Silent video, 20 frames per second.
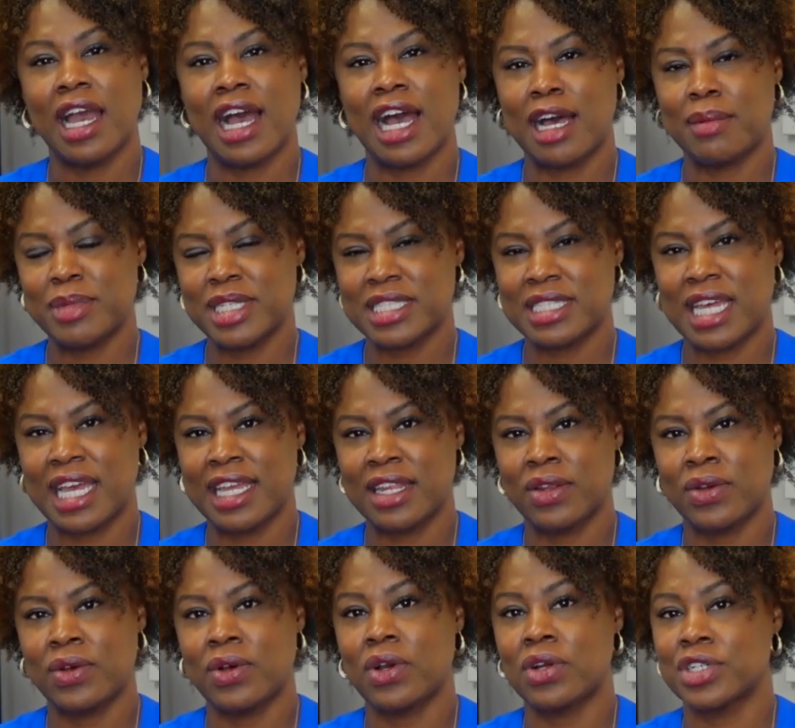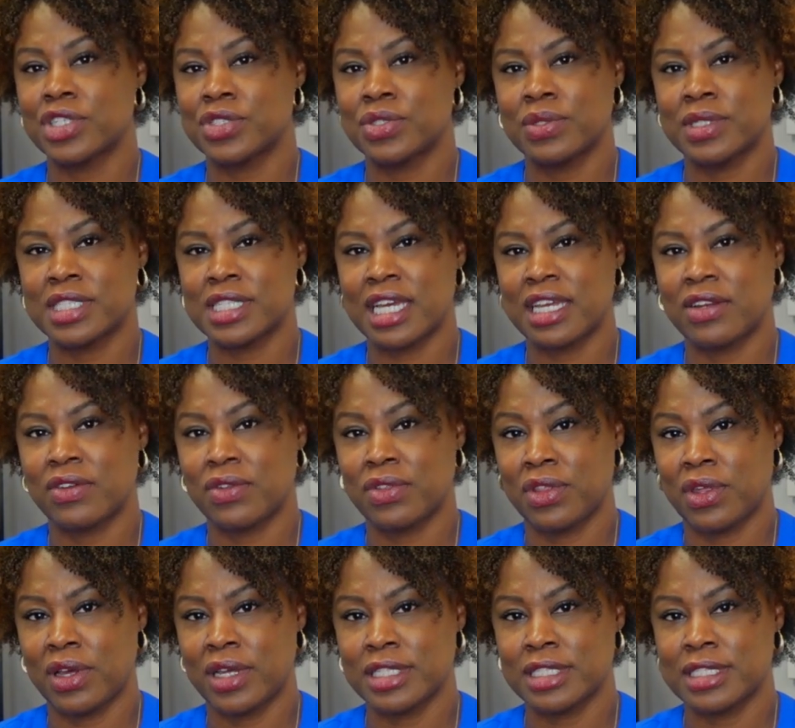homicidal or suicidal
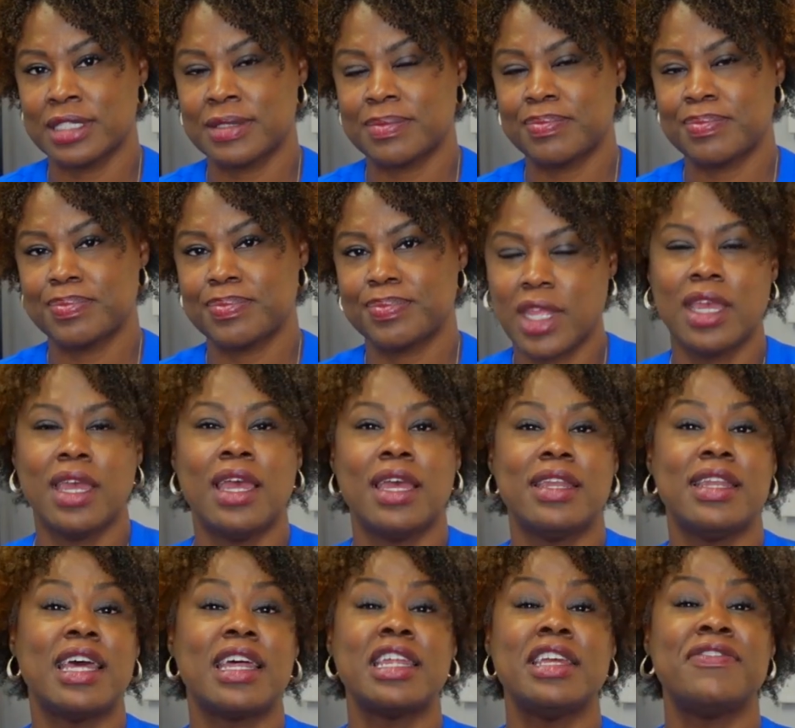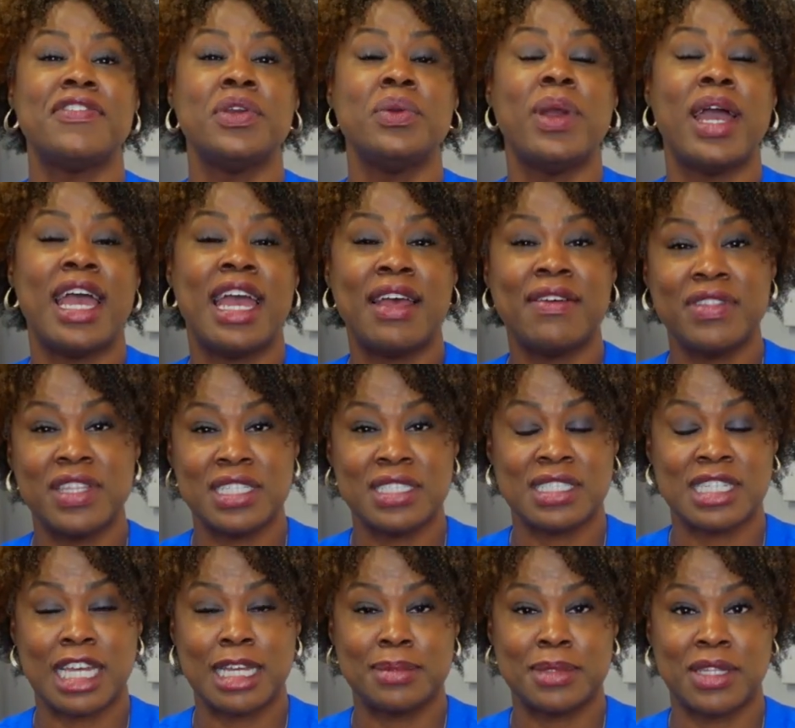thoughts. Now, if you have these
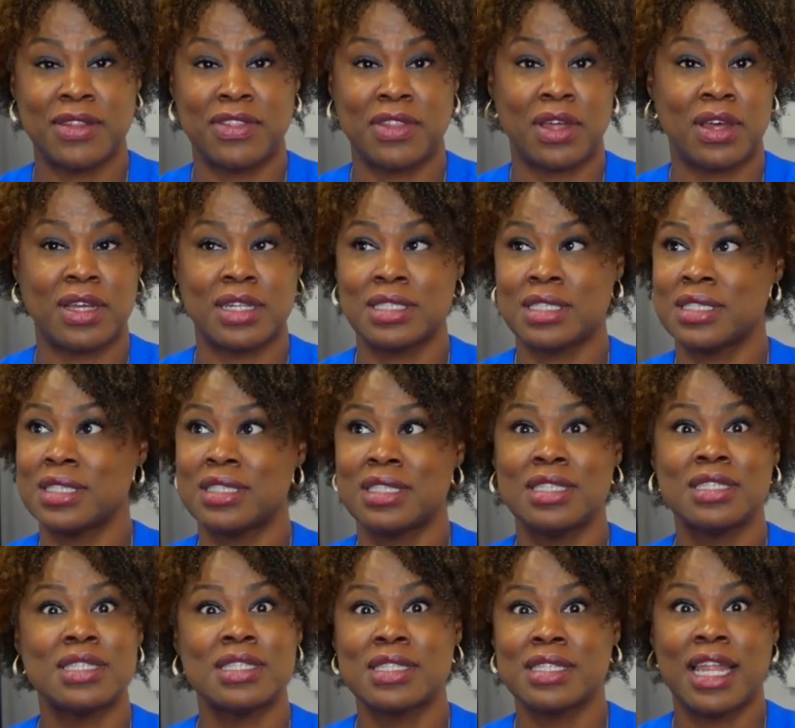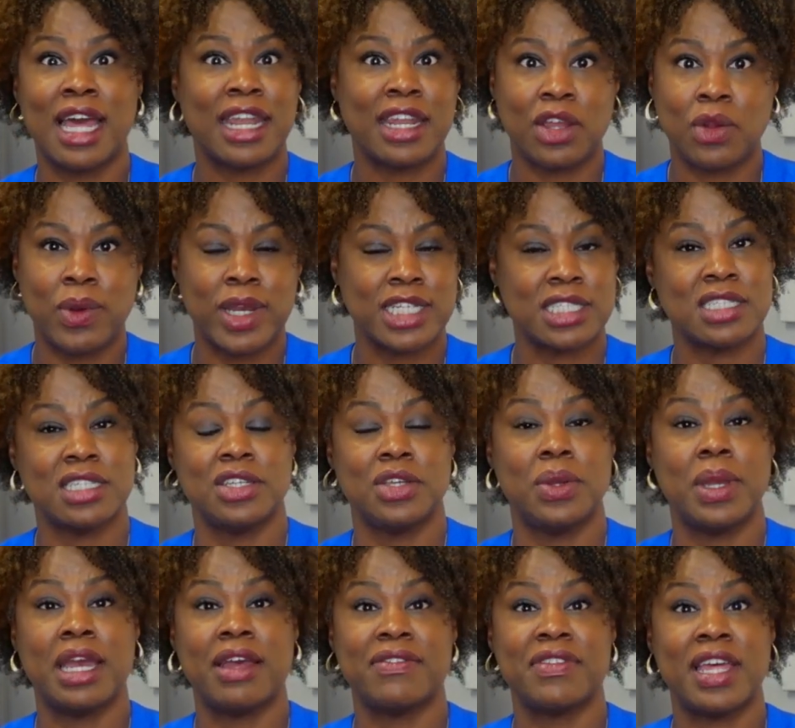types of thoughts, this is not a question you
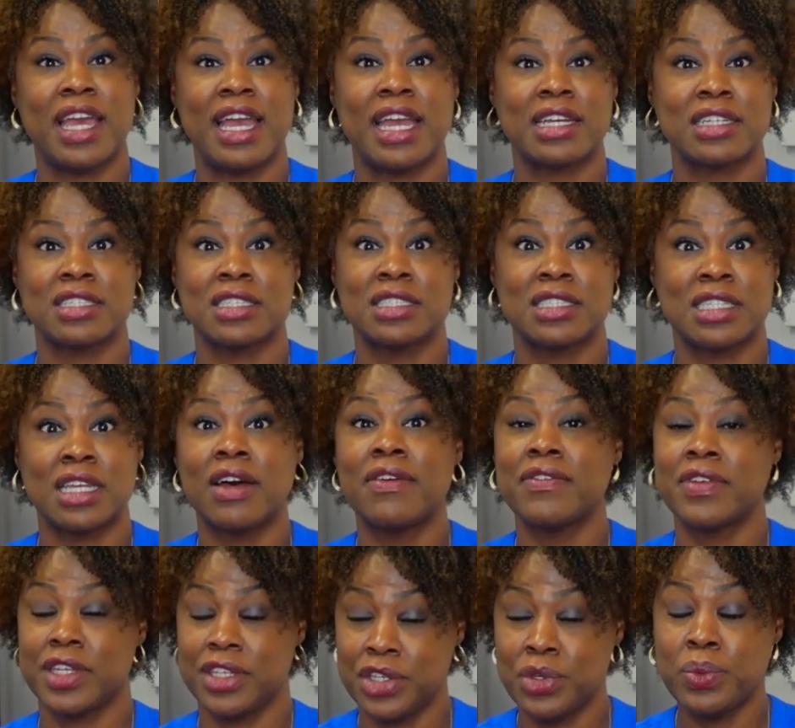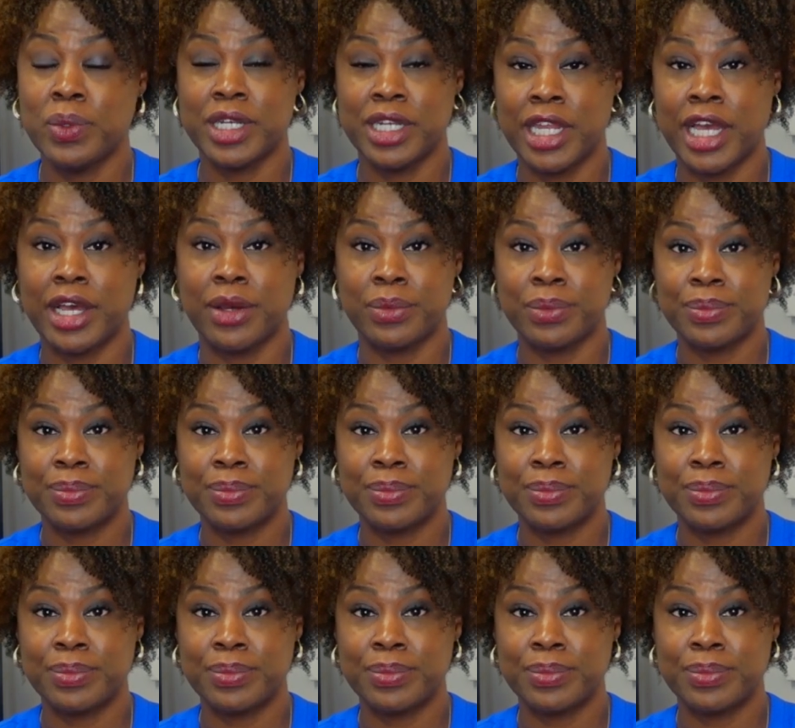have to ask yourself. You would know.